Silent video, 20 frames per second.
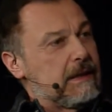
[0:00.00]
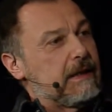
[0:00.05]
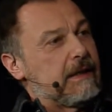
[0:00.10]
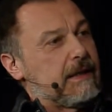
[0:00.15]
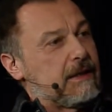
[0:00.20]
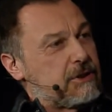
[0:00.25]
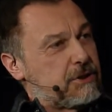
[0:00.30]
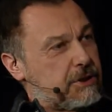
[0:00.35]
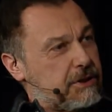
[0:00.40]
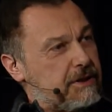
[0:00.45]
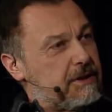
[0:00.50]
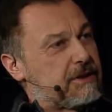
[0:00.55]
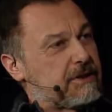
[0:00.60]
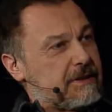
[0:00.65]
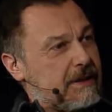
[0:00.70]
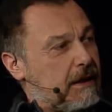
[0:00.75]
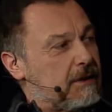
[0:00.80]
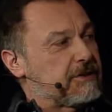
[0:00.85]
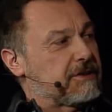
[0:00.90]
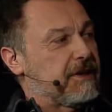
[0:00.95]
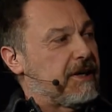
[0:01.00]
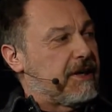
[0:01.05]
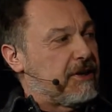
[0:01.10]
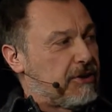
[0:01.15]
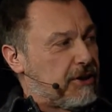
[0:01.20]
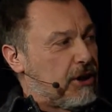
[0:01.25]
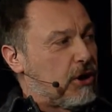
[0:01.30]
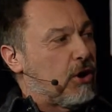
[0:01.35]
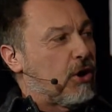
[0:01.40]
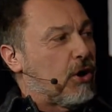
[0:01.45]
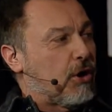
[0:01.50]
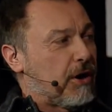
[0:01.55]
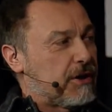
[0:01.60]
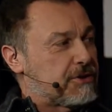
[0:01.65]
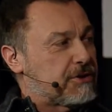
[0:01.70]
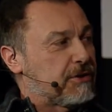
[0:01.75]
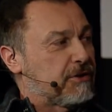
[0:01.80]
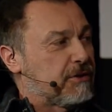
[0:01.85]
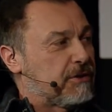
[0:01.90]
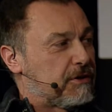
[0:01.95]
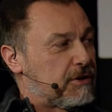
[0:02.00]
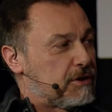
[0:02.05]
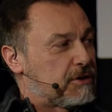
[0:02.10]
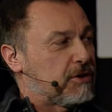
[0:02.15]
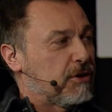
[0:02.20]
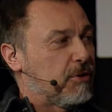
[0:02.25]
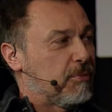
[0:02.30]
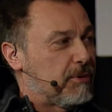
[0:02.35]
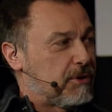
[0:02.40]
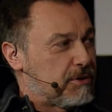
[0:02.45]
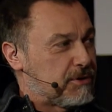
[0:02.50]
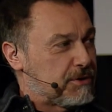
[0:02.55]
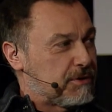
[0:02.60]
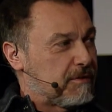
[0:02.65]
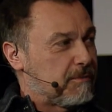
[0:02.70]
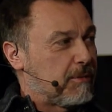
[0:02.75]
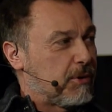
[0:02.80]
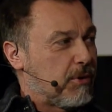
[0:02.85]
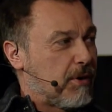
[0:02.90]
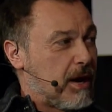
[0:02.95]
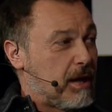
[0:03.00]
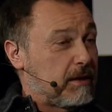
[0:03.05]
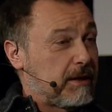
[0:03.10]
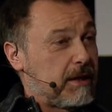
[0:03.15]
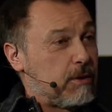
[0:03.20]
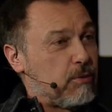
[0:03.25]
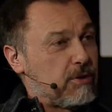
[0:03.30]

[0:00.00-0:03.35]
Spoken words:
and she is now saying the arts are the determiners of morality,